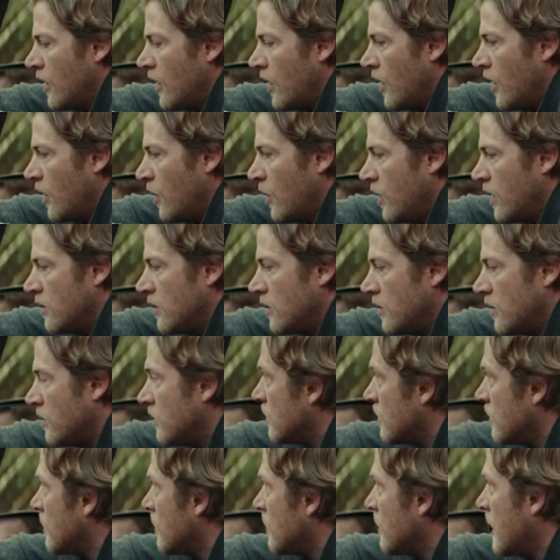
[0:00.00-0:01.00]
and they talk
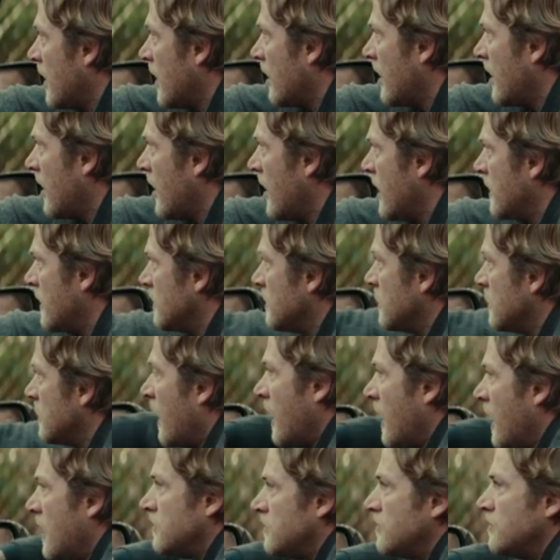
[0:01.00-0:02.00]
to her. They're trying to
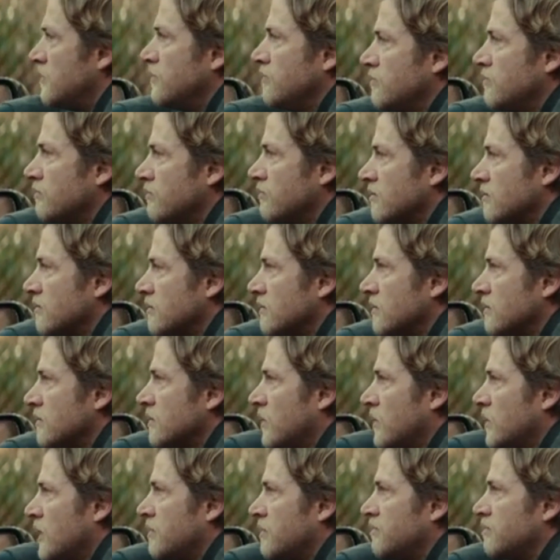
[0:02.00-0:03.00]
get her to
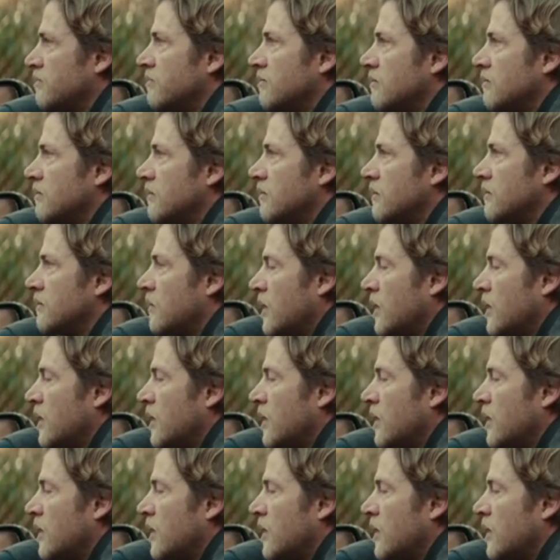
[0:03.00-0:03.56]
meet up with Michael,